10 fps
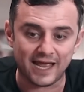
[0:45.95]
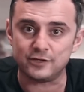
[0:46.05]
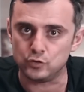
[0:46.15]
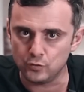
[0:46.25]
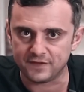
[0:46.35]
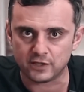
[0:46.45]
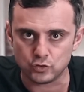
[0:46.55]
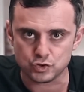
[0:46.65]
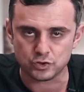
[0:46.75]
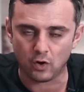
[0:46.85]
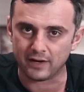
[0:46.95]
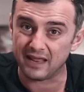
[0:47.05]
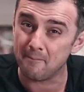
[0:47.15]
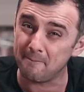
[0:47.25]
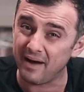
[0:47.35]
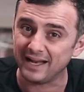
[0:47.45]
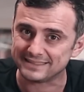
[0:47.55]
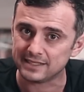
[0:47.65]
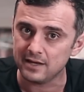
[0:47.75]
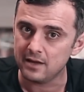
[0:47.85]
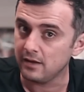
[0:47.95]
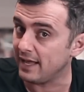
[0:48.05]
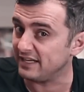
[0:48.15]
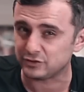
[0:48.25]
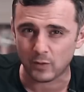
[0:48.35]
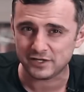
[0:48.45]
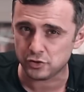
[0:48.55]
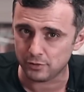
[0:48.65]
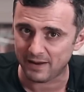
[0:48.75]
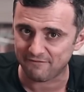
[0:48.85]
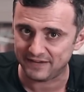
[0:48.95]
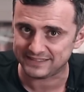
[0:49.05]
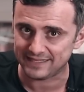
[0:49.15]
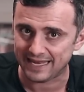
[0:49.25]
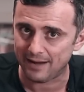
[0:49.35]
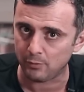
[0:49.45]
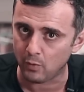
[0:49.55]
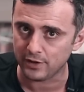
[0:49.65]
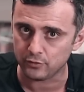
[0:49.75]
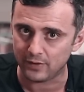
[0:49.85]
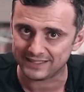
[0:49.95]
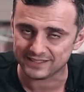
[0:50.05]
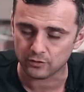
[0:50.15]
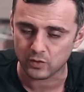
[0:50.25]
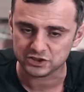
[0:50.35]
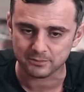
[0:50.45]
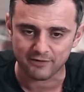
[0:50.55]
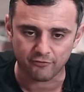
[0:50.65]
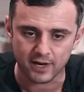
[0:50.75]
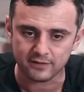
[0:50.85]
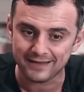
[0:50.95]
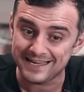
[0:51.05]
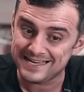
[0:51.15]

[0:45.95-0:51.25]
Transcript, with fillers: I do think you should target, but, and this is why I turned my face to the camera while you were asking the question, my friend,